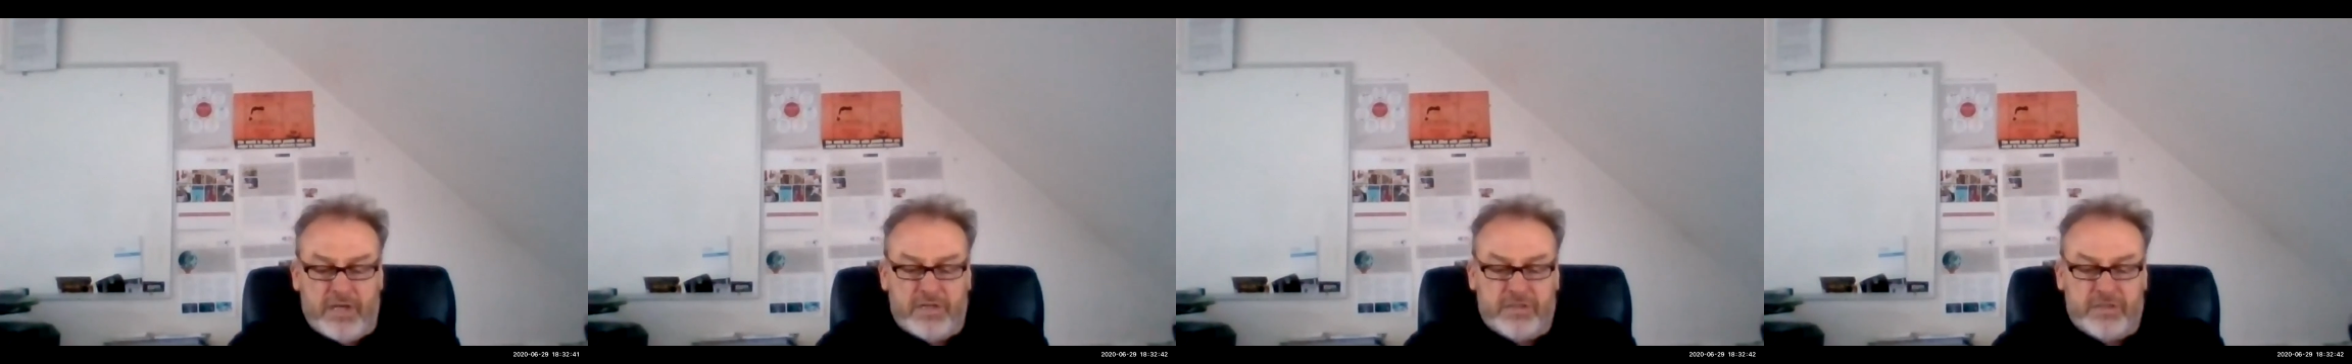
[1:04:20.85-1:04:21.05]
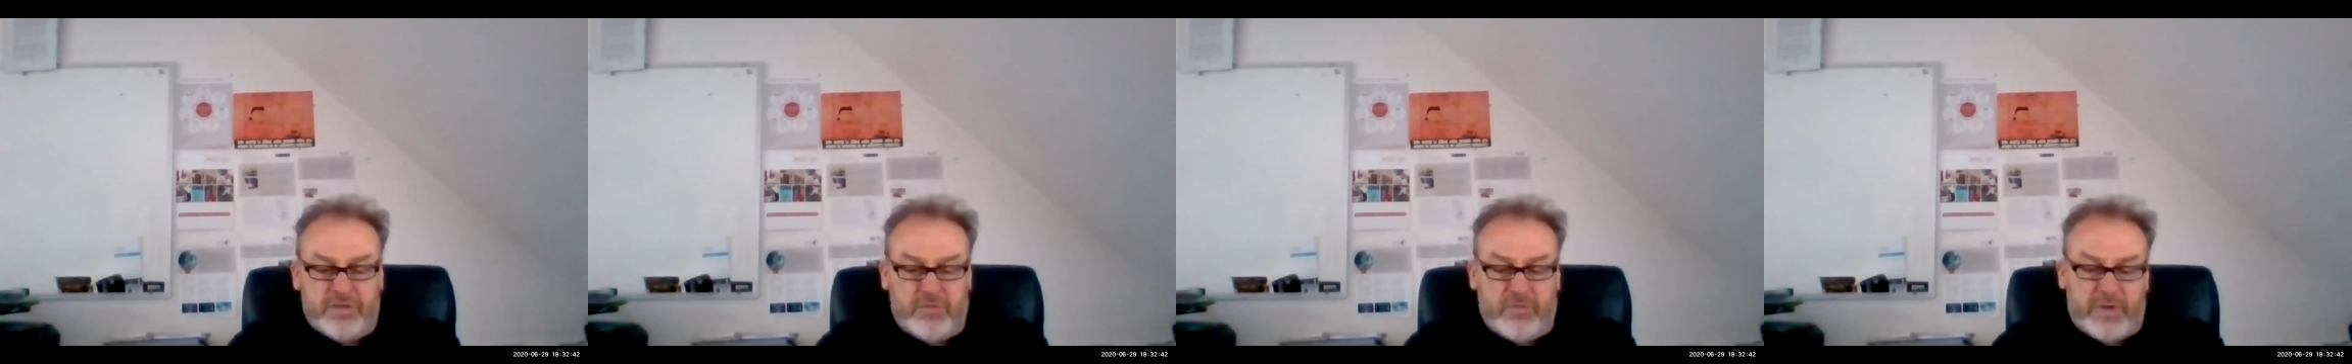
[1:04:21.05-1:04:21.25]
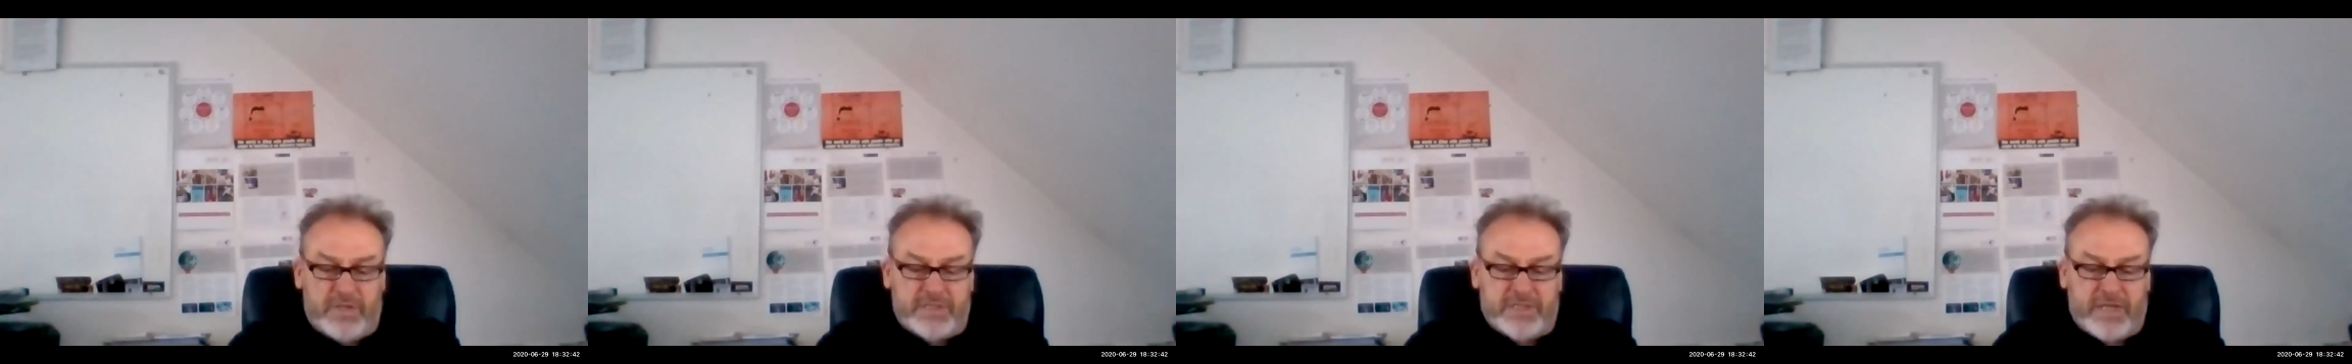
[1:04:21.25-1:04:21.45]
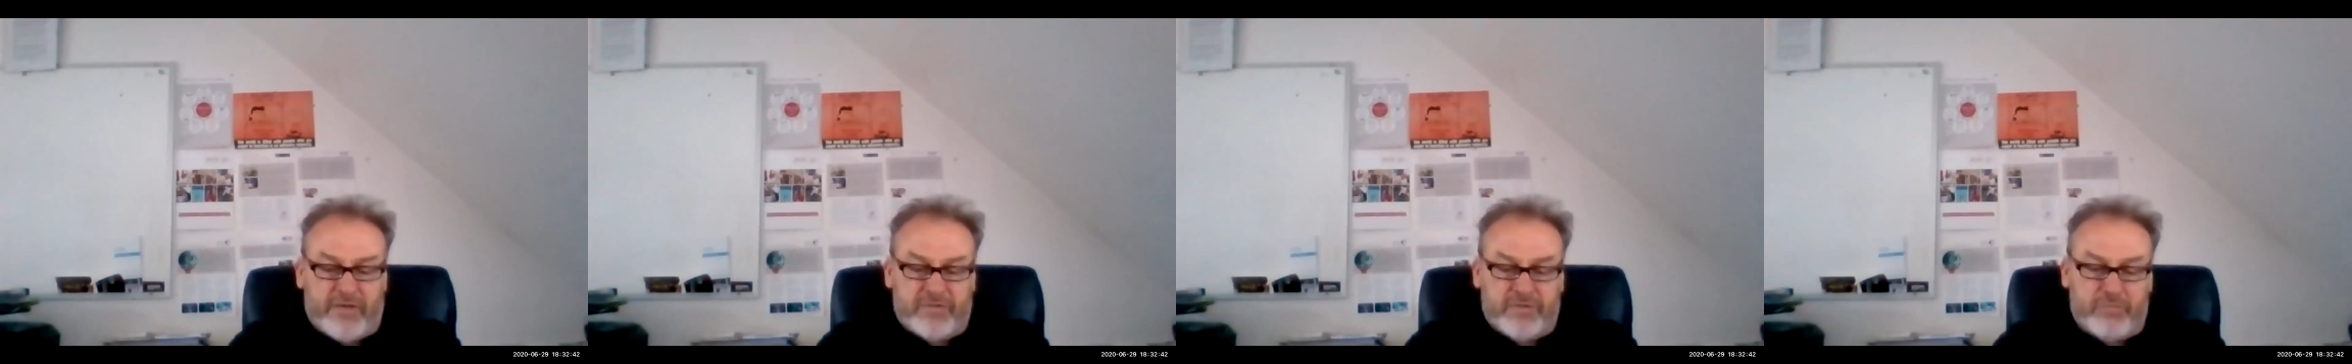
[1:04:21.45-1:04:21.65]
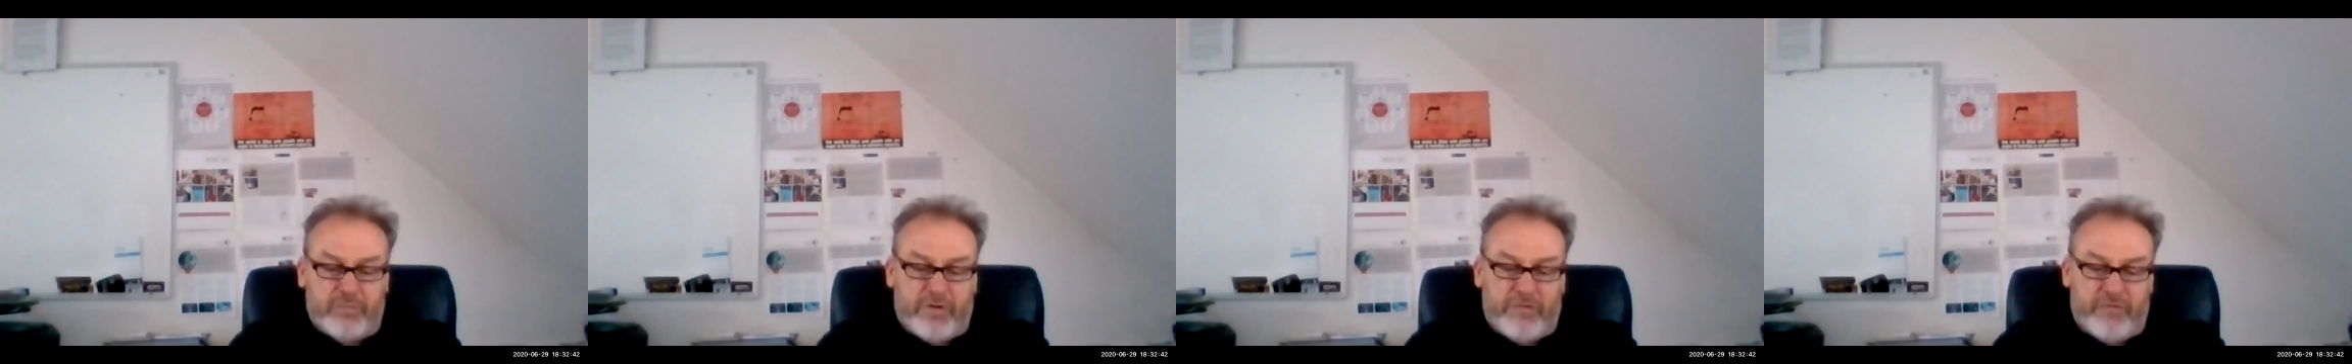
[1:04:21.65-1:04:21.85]
2 weeks
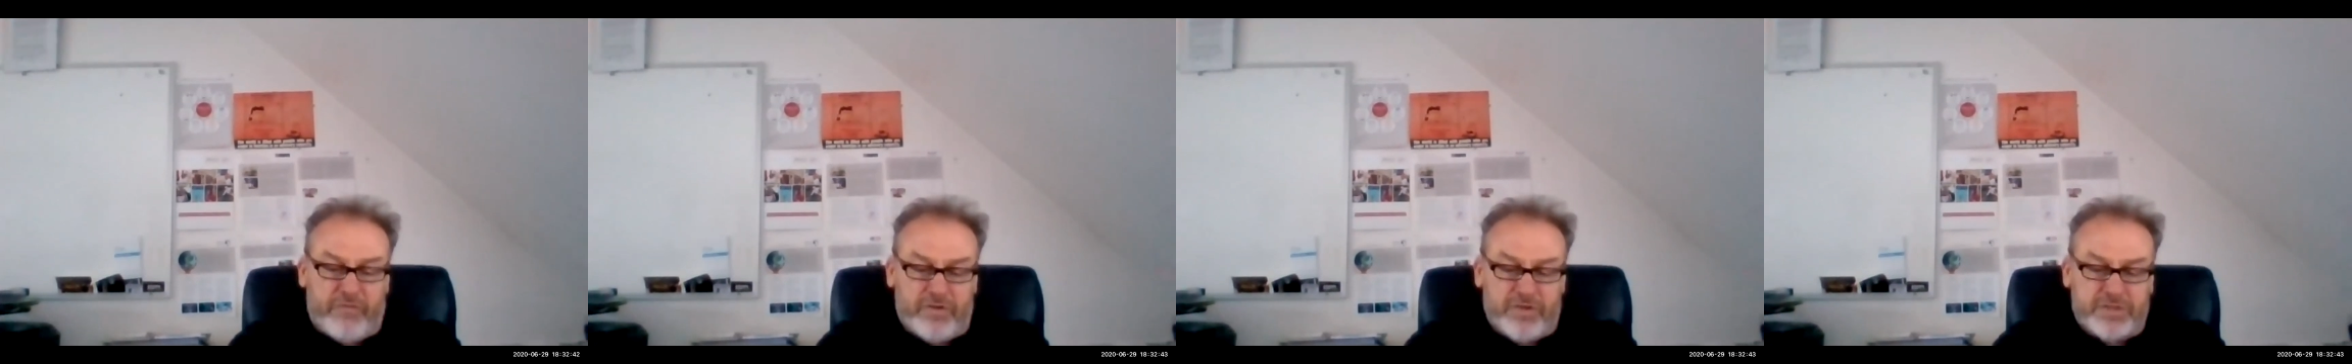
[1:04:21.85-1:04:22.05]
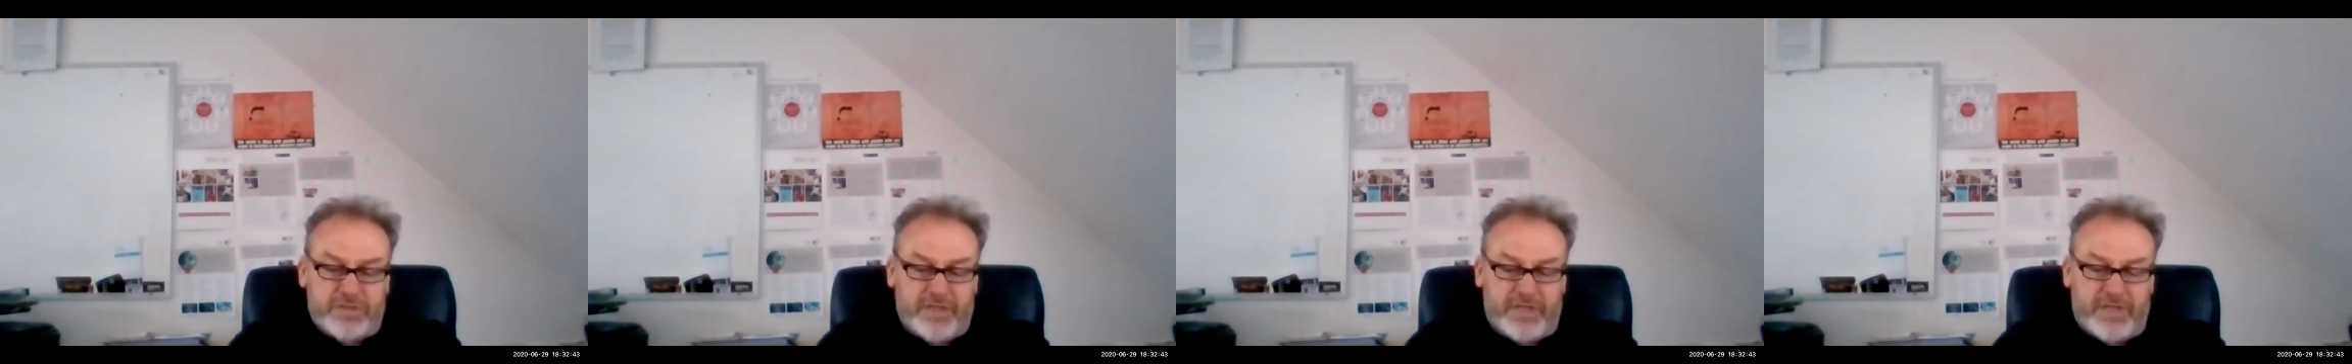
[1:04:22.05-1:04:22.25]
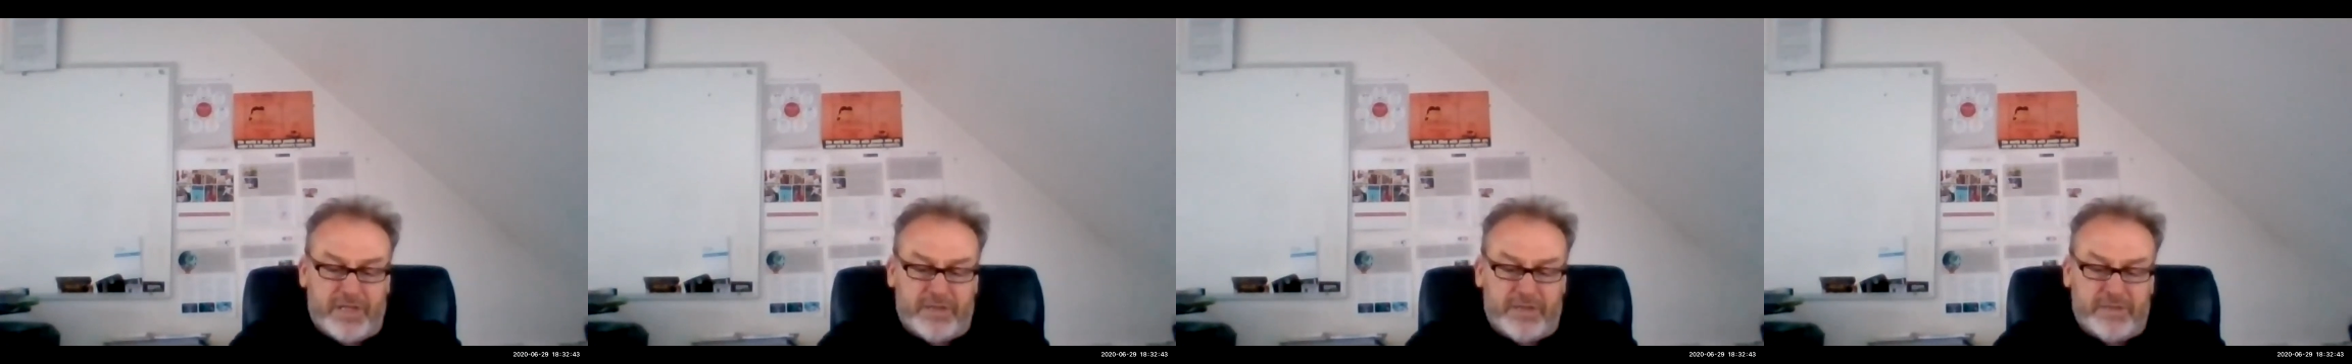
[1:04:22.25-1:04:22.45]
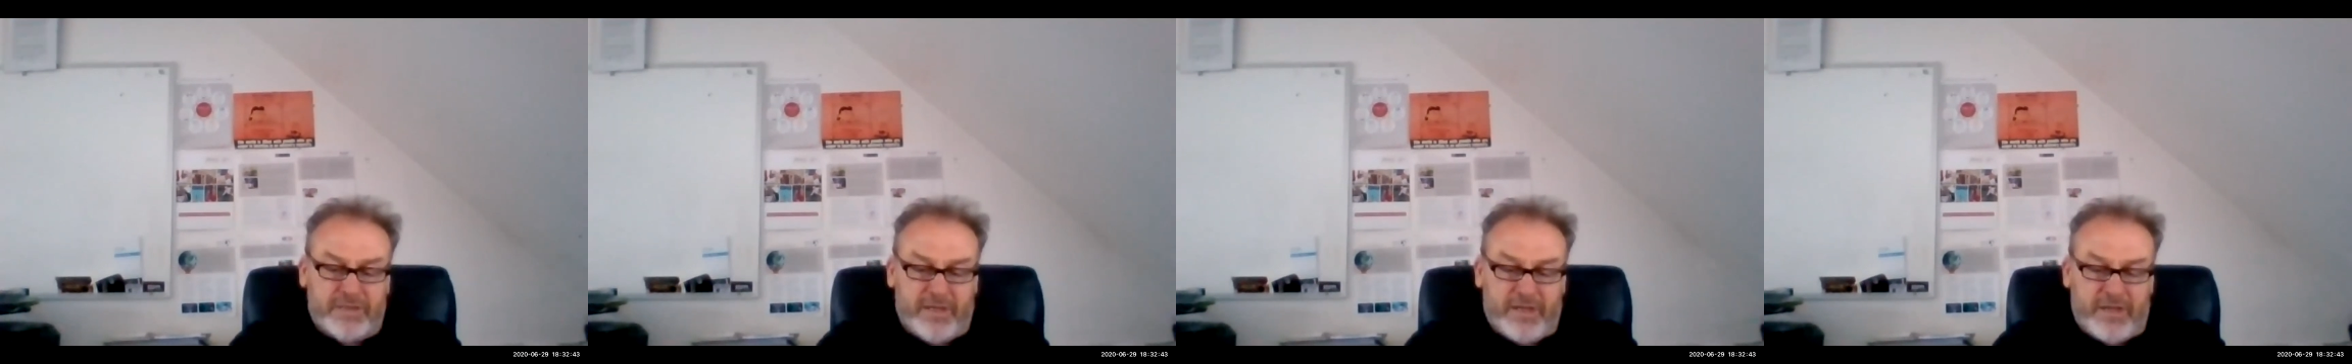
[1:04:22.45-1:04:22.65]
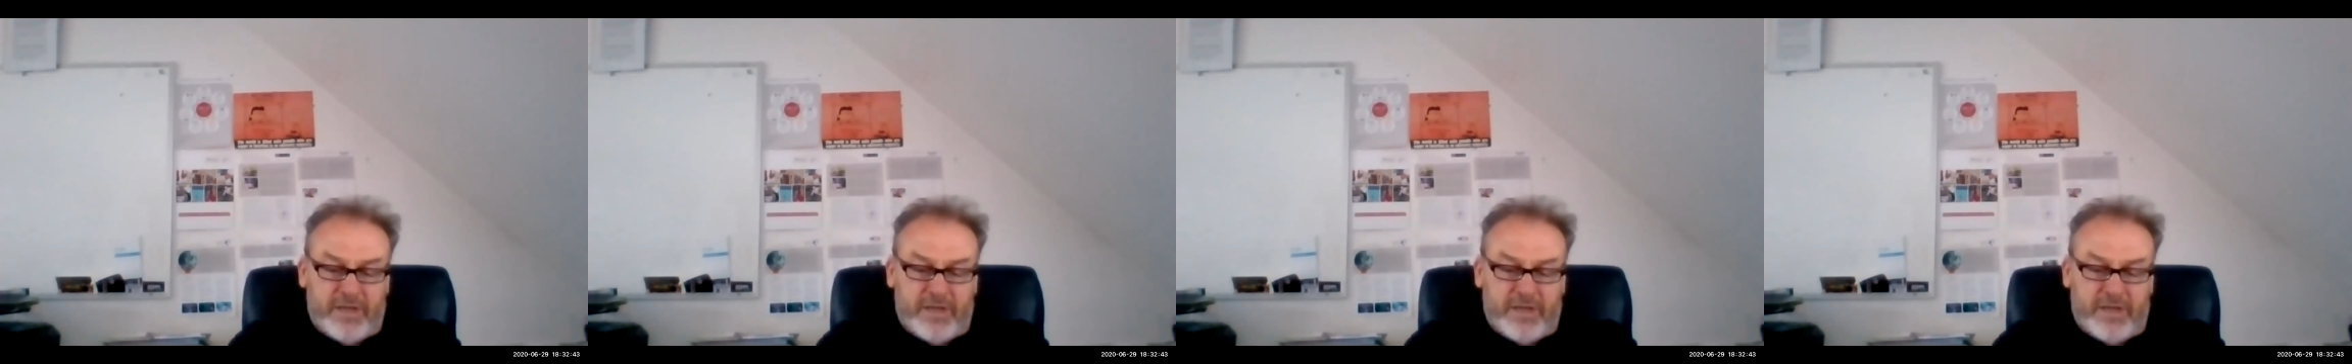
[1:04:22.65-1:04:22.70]
after we first did it,